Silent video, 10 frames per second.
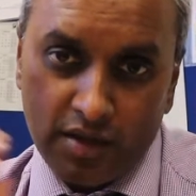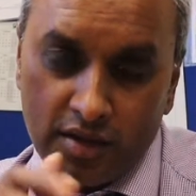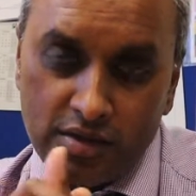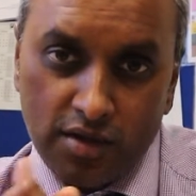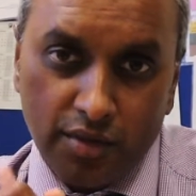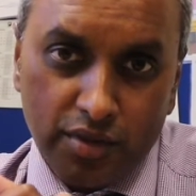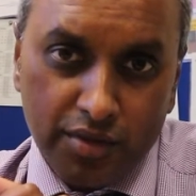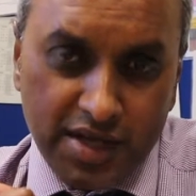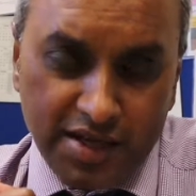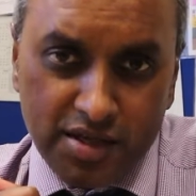So I would
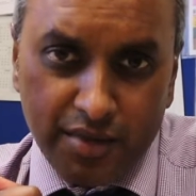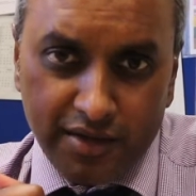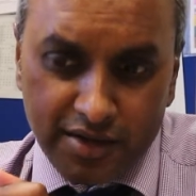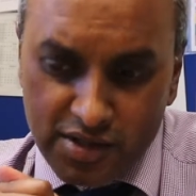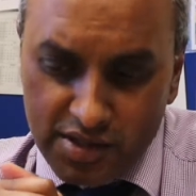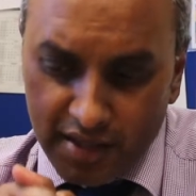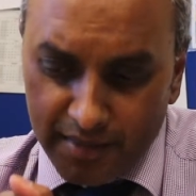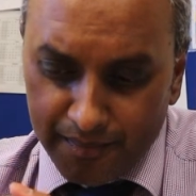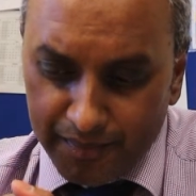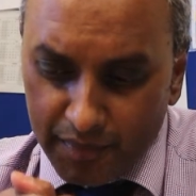always ask about this
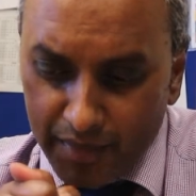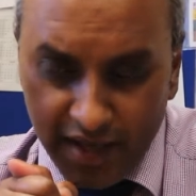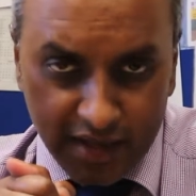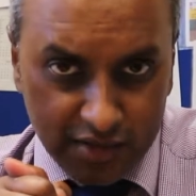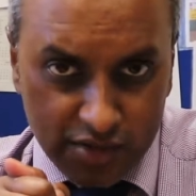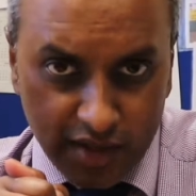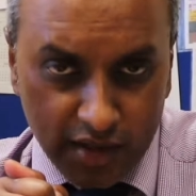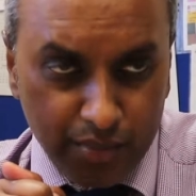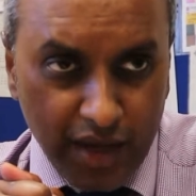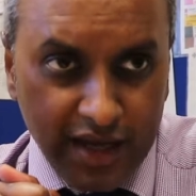pain as well.
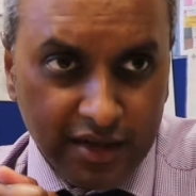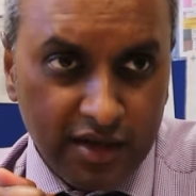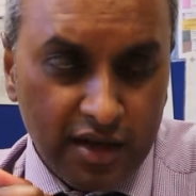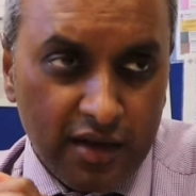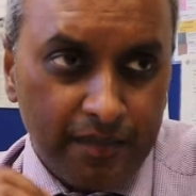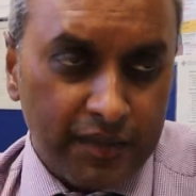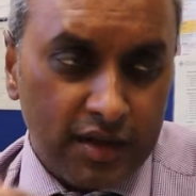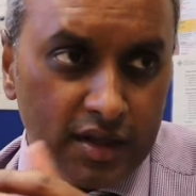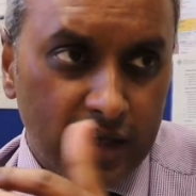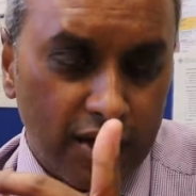And pain
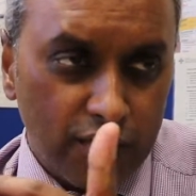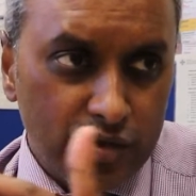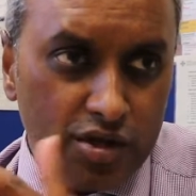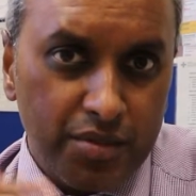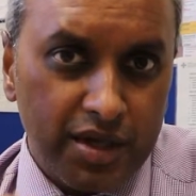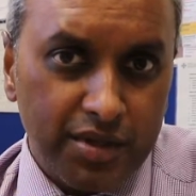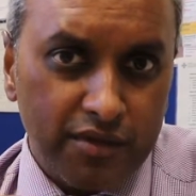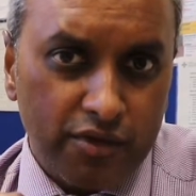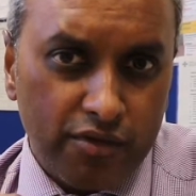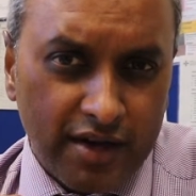can also be a bit
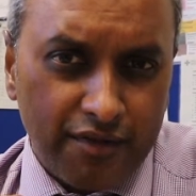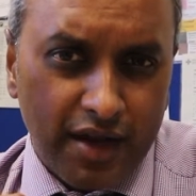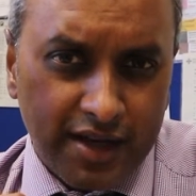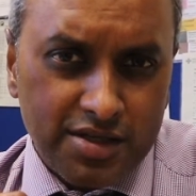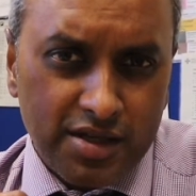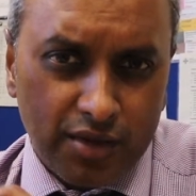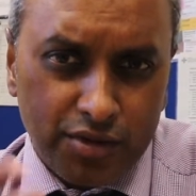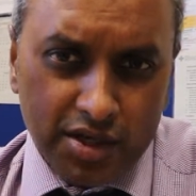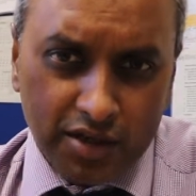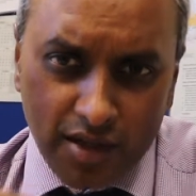of a red flag sign,
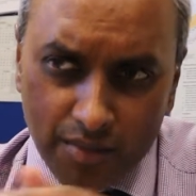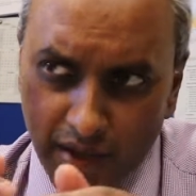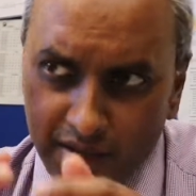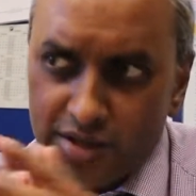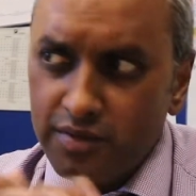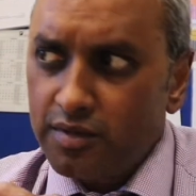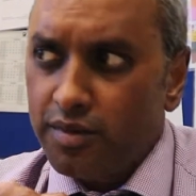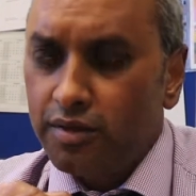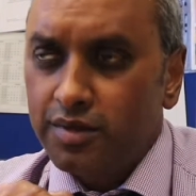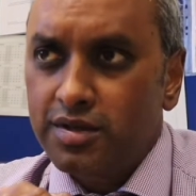which I'll come back to in a
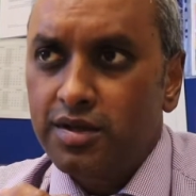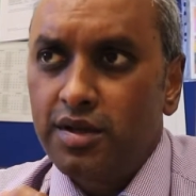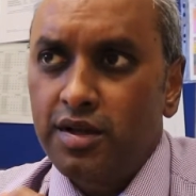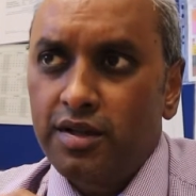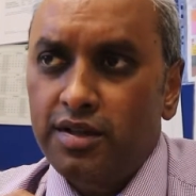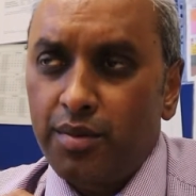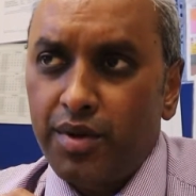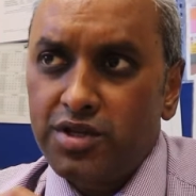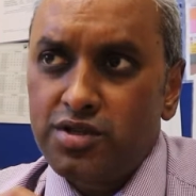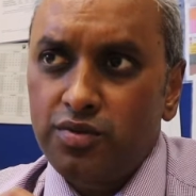moment, that
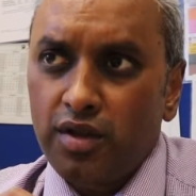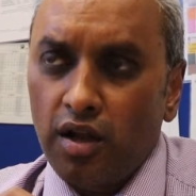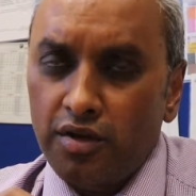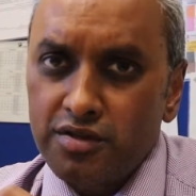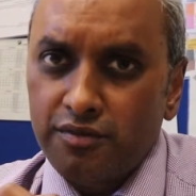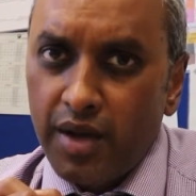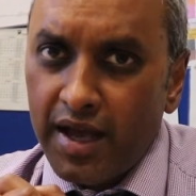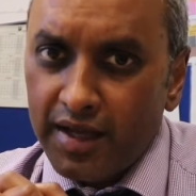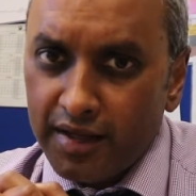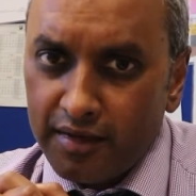patients with a lot of
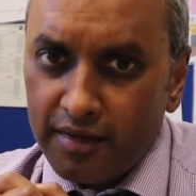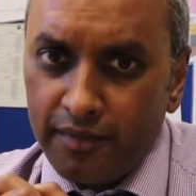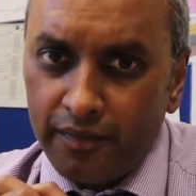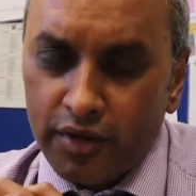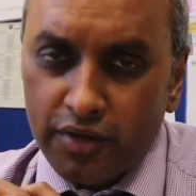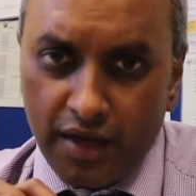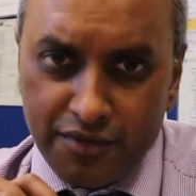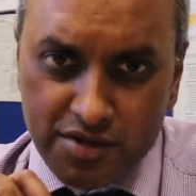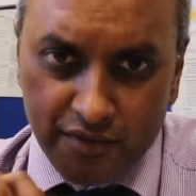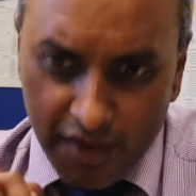pain could have
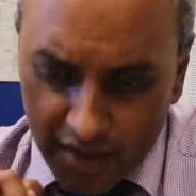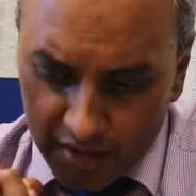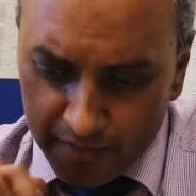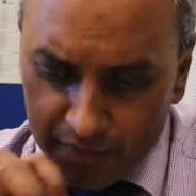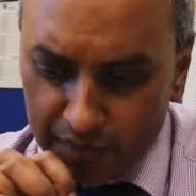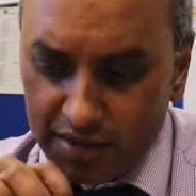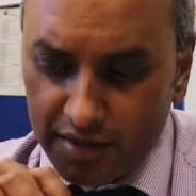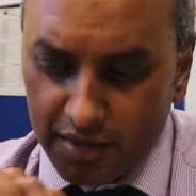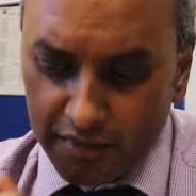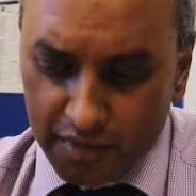severe
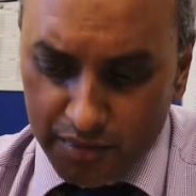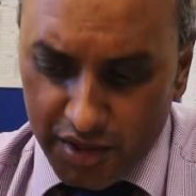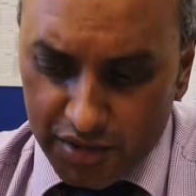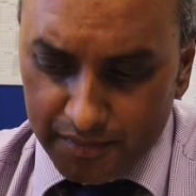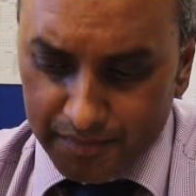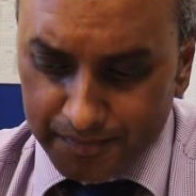median nerve compression.